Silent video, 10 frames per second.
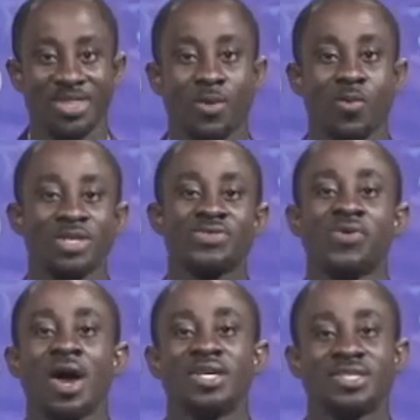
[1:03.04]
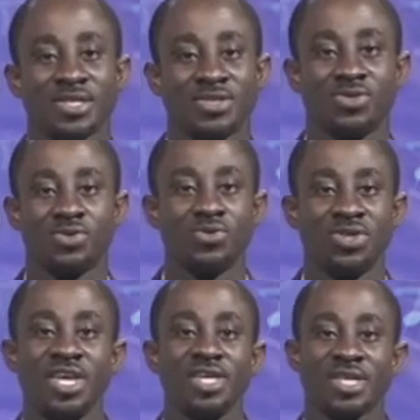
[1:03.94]
The quest for answers to
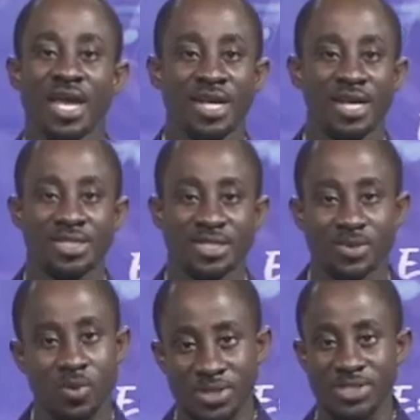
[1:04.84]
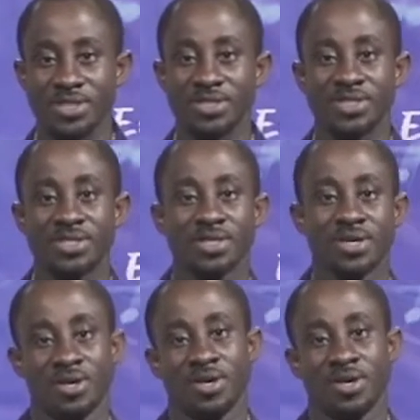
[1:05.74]
these endless questions